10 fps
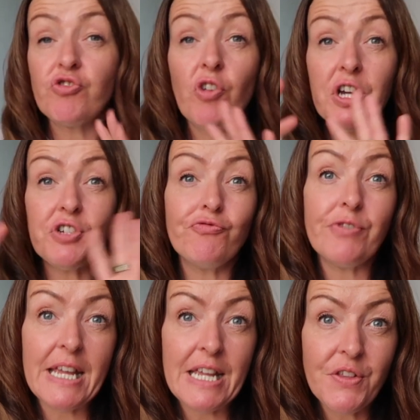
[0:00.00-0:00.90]
dried
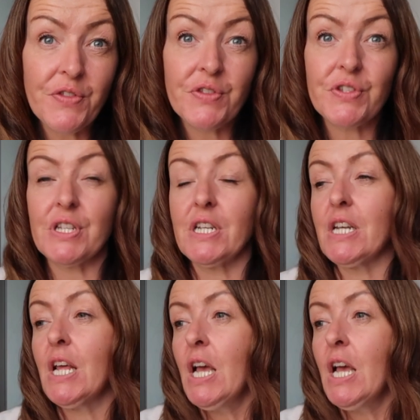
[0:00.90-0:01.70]
wreaths, and